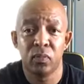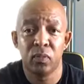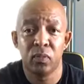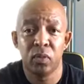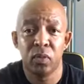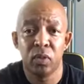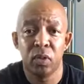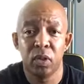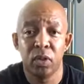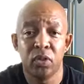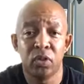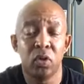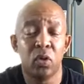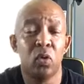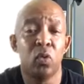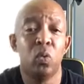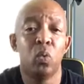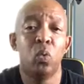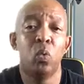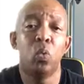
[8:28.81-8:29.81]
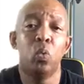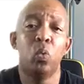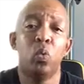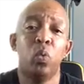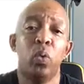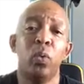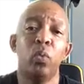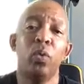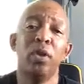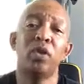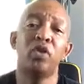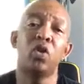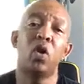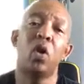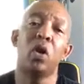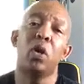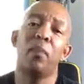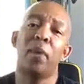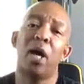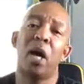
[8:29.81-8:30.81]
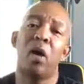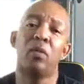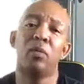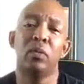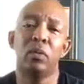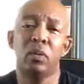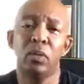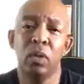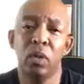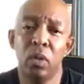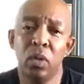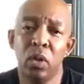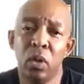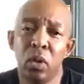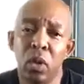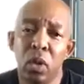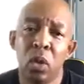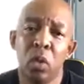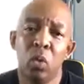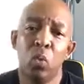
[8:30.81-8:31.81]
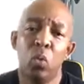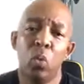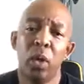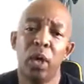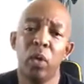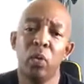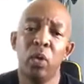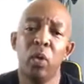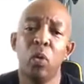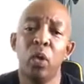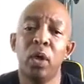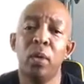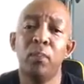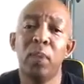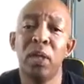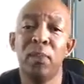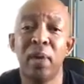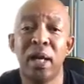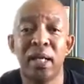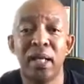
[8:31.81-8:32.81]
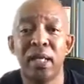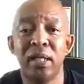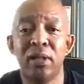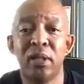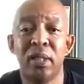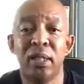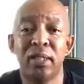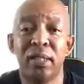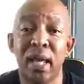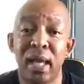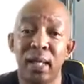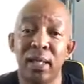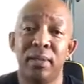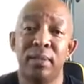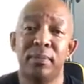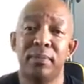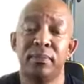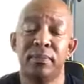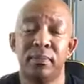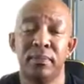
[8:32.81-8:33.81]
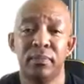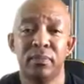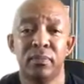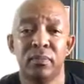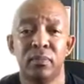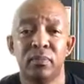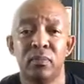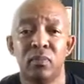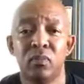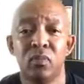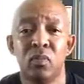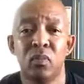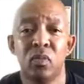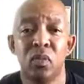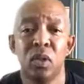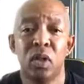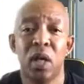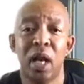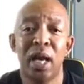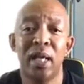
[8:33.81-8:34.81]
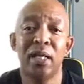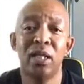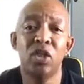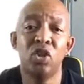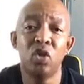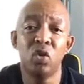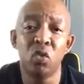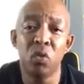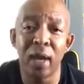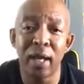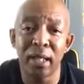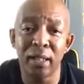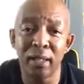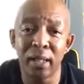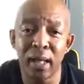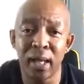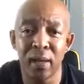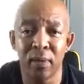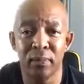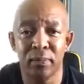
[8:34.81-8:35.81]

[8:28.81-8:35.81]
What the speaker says: So when we talk about where we want to be by the end of the day, I need you to write it down.